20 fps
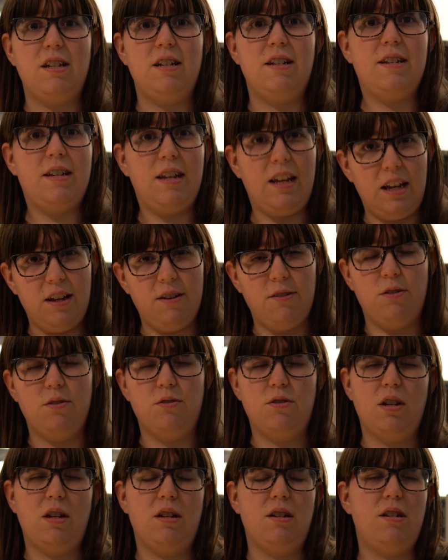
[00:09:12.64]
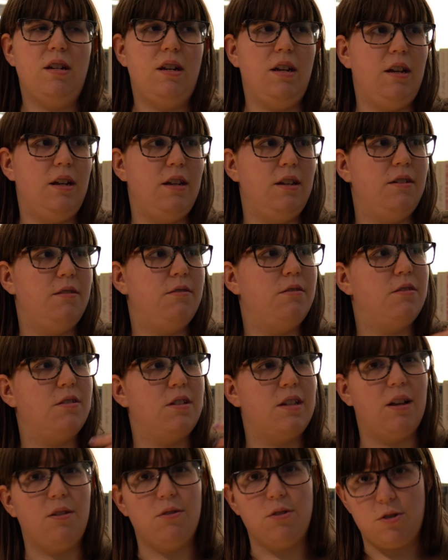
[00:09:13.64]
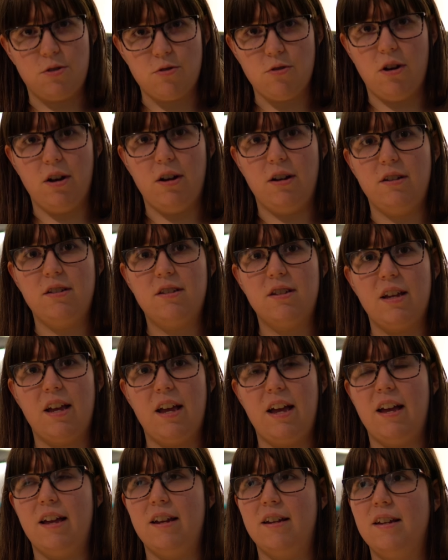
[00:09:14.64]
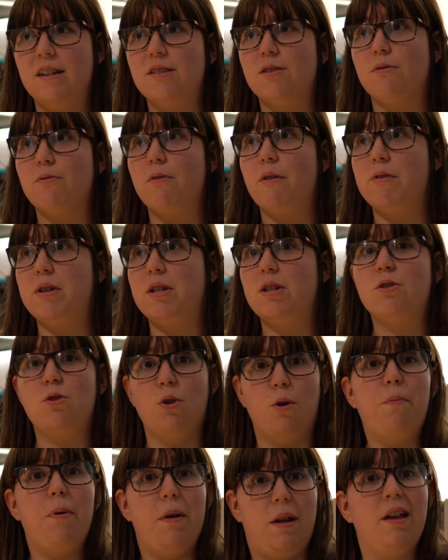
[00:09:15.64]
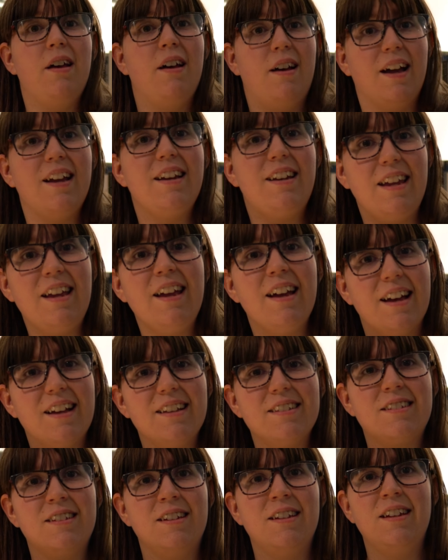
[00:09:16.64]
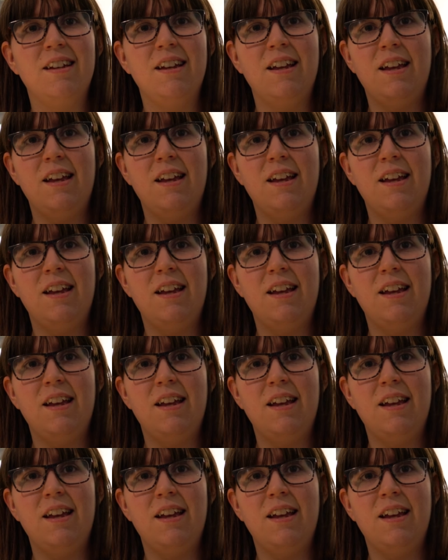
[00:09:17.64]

steals and she sells drugs, and these are very stupid ideas.